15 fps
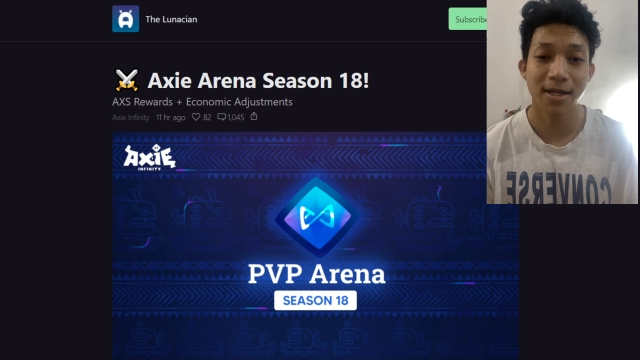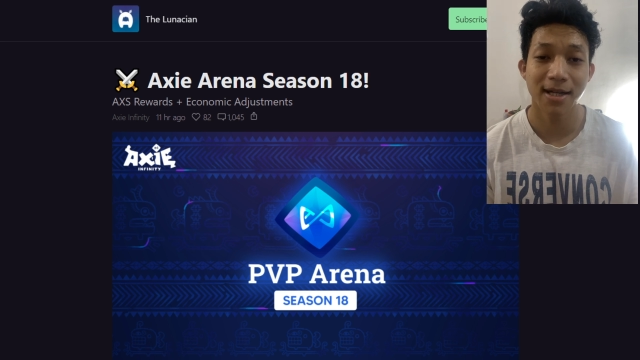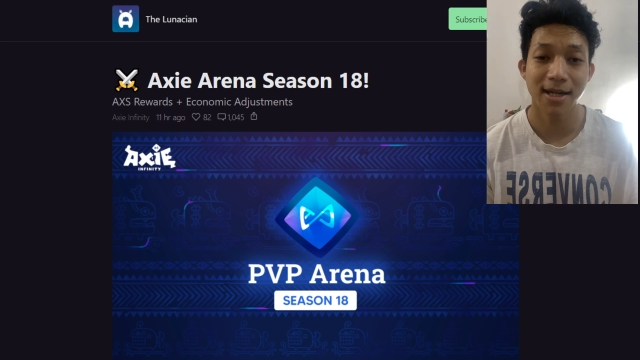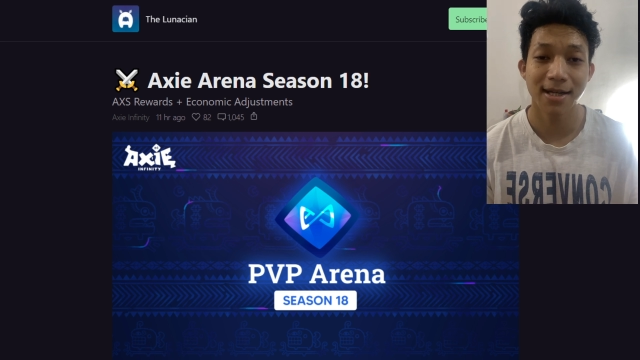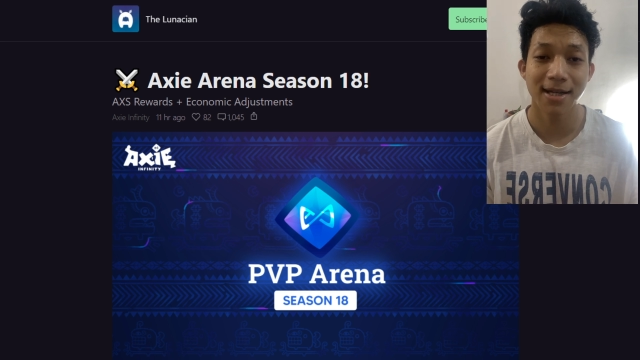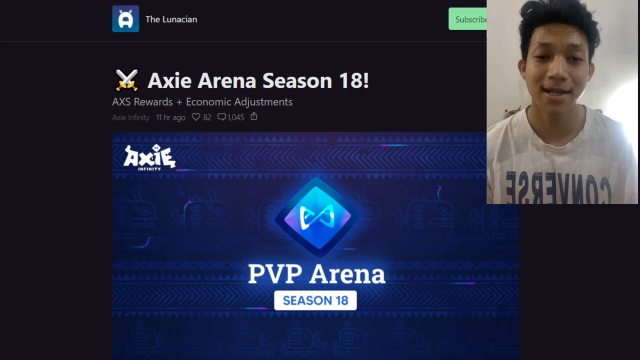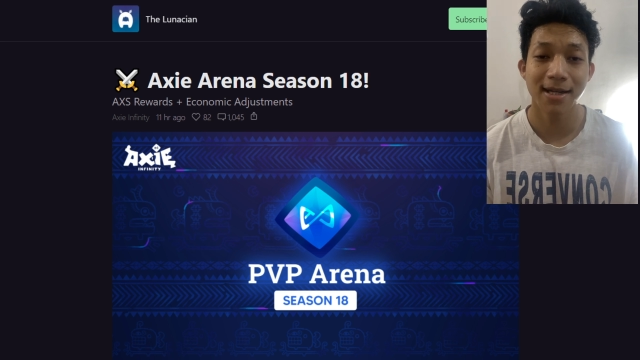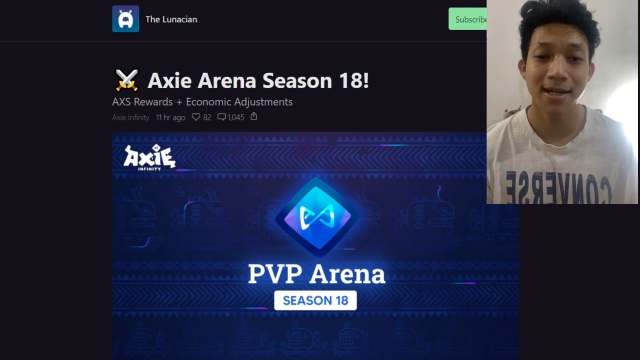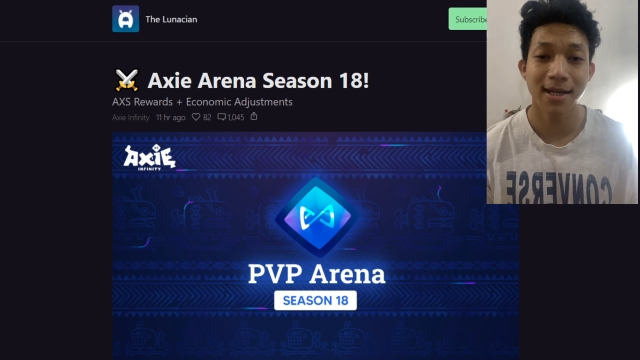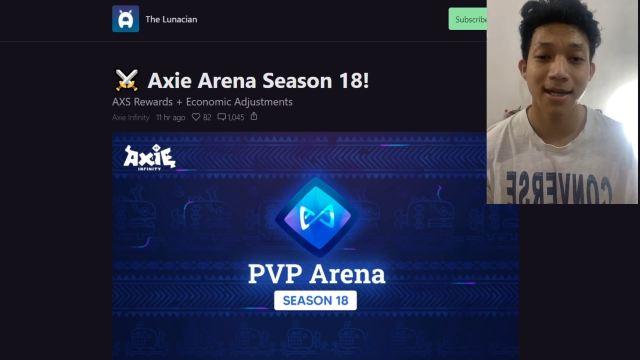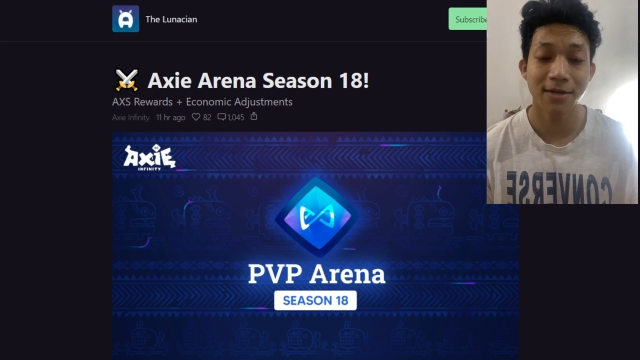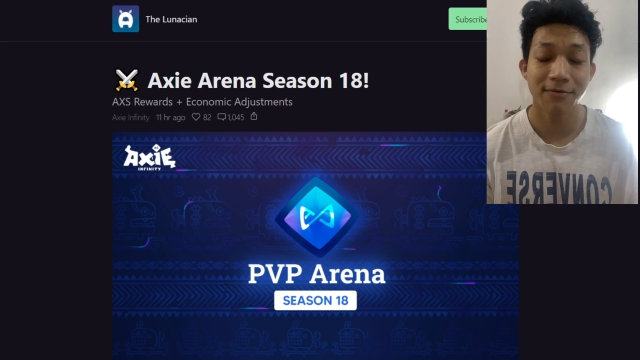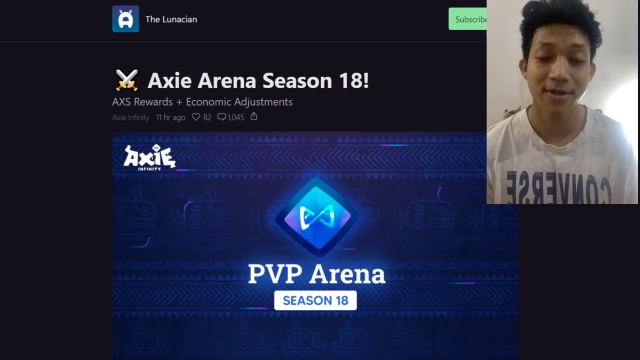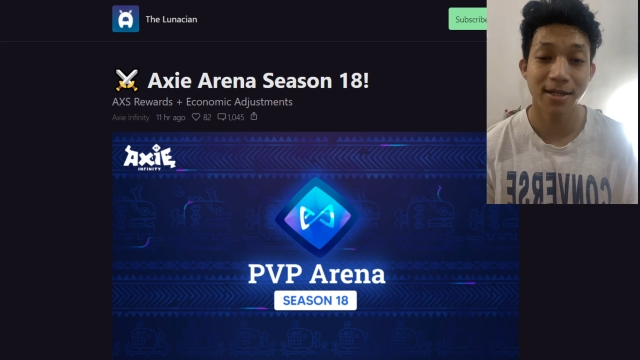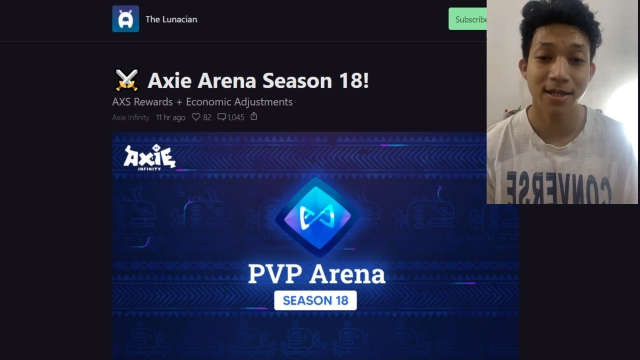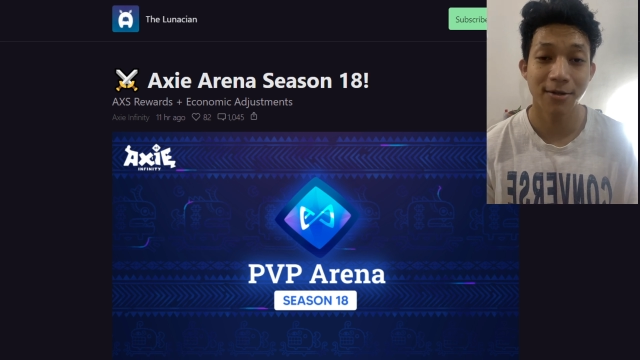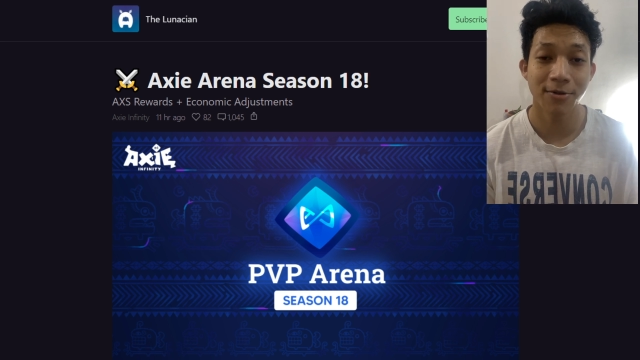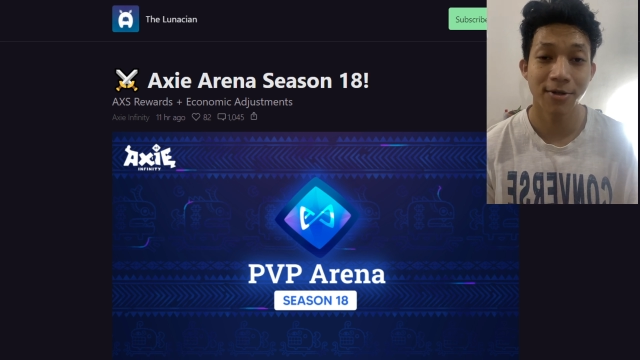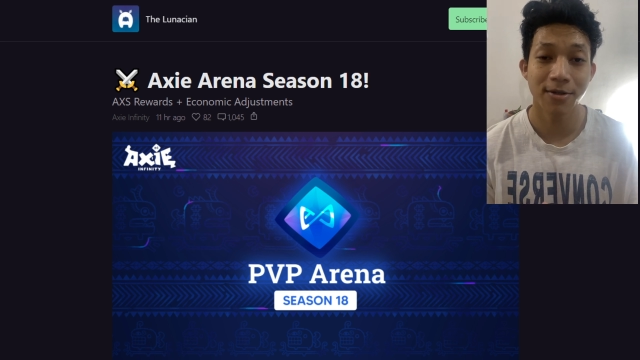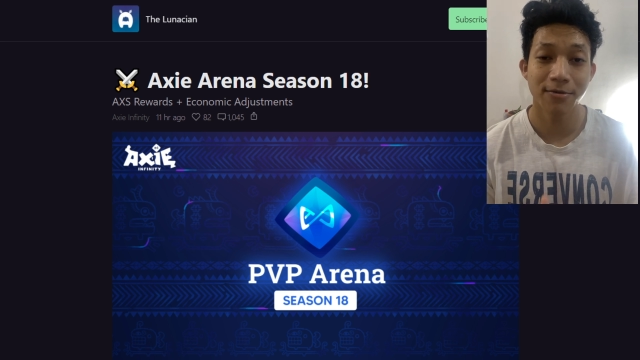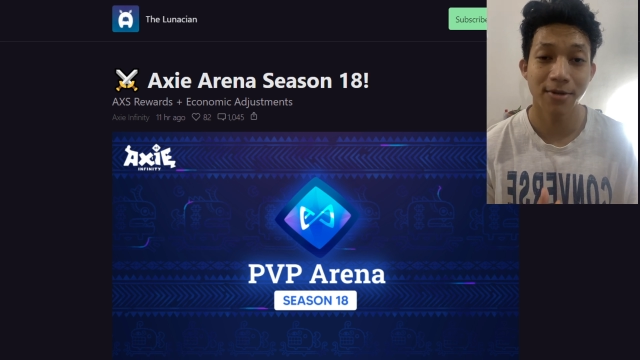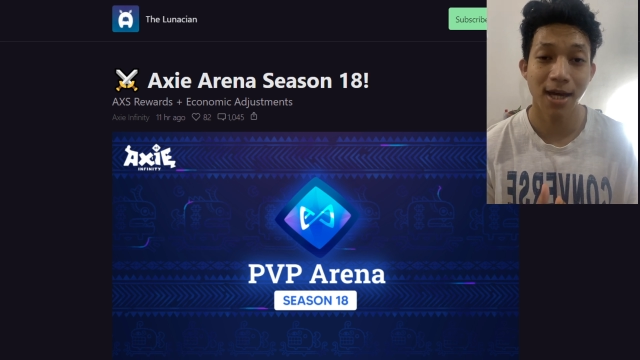but I didn't think it was
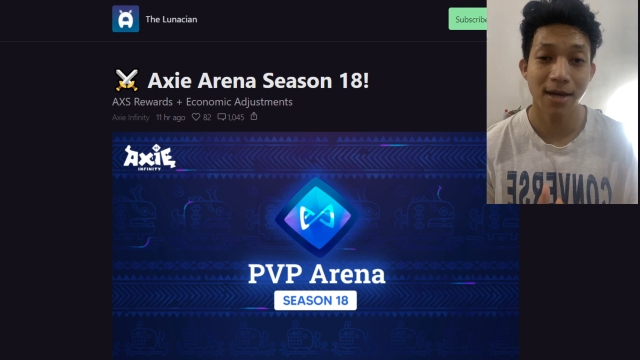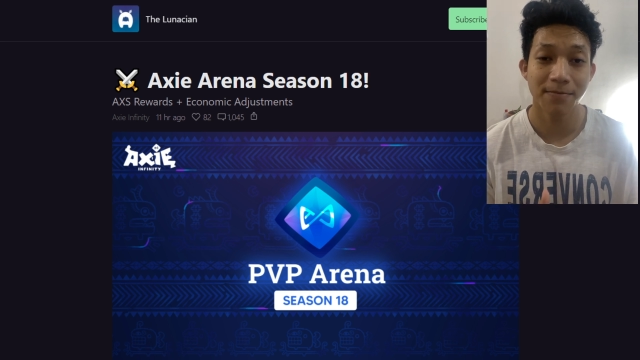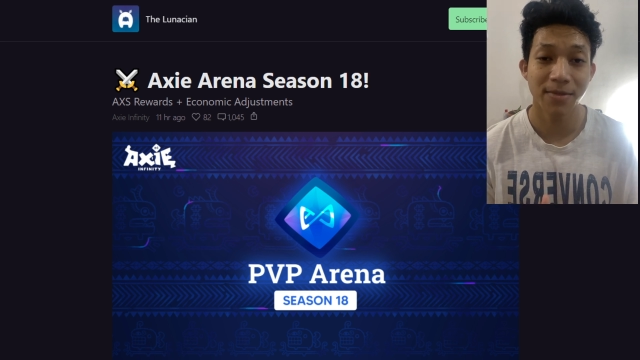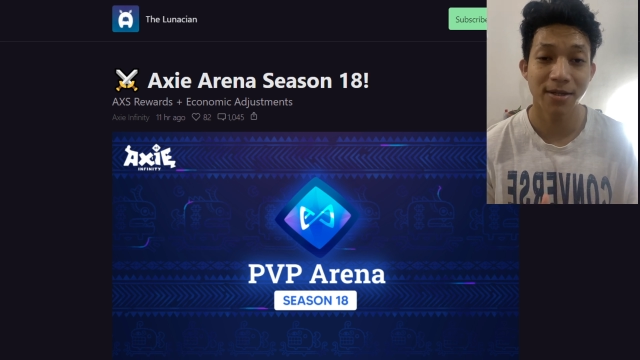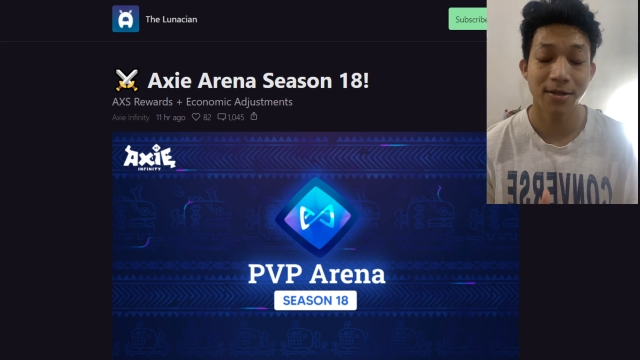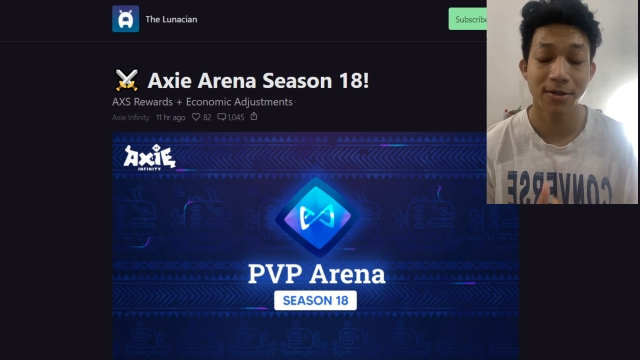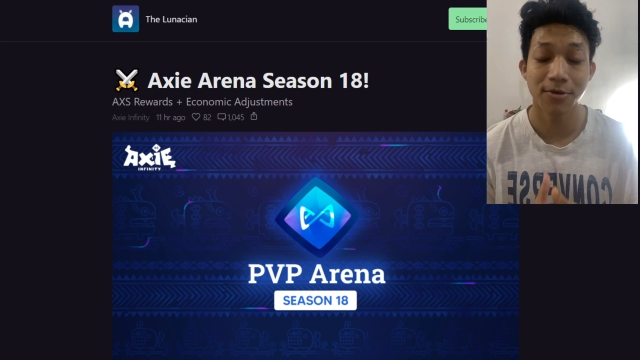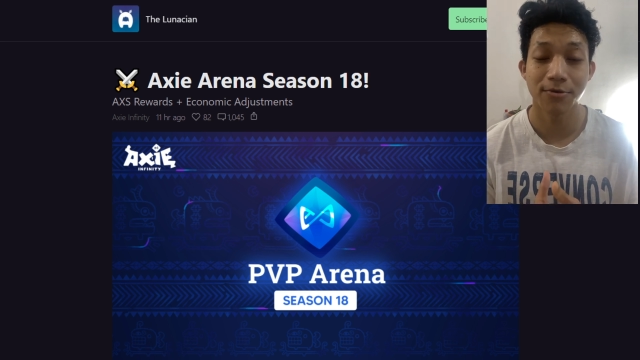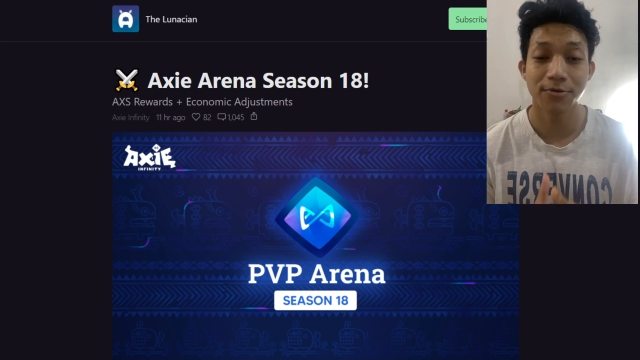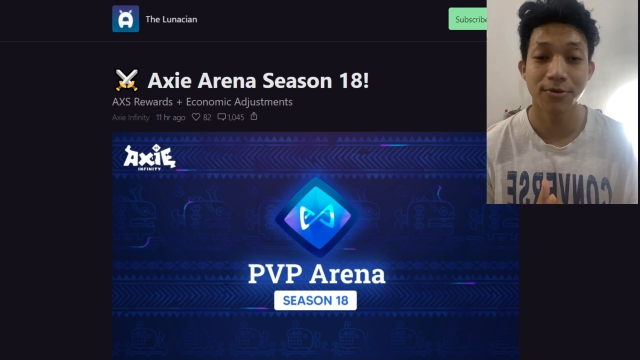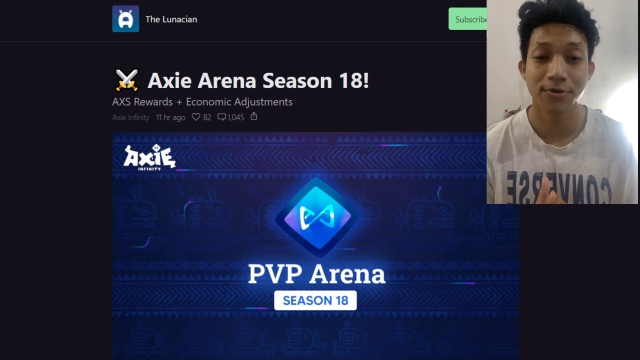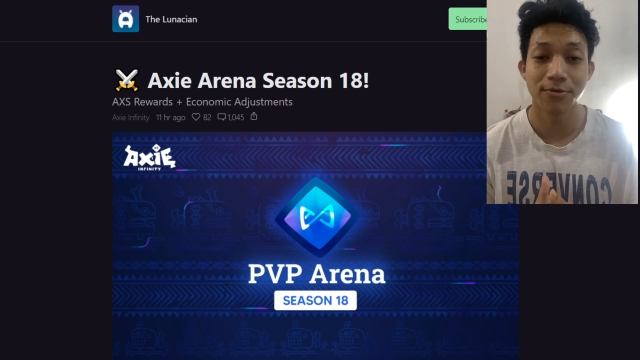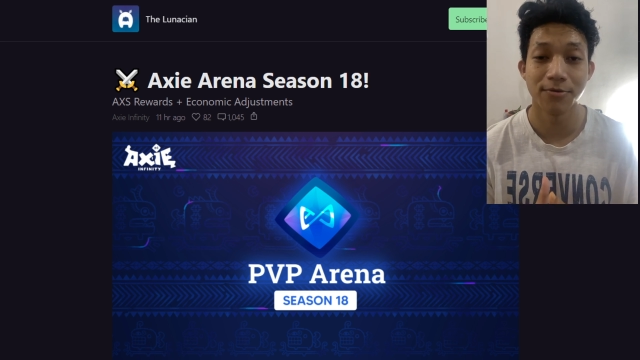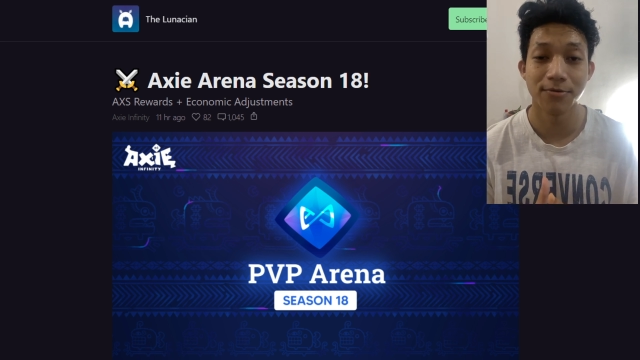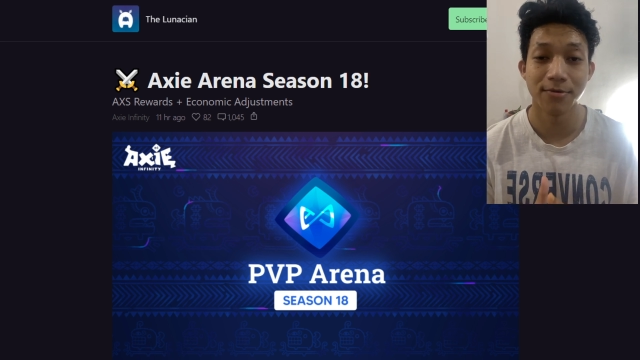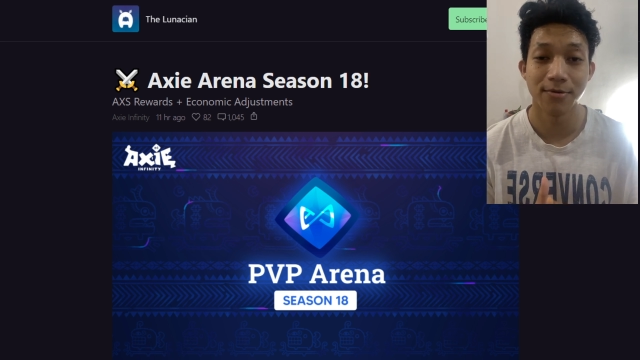going to happen so soon.